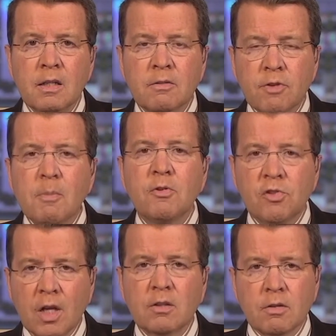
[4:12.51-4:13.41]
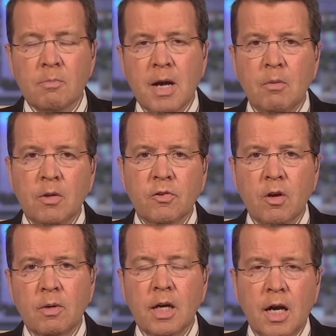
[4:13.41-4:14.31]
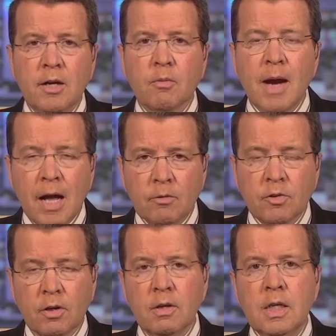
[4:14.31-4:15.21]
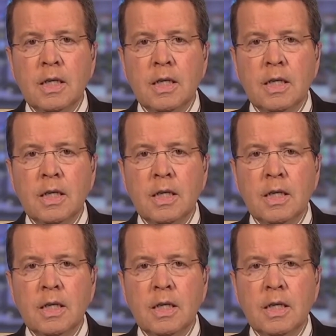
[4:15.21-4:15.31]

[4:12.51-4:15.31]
from a shelter about what's going on around her.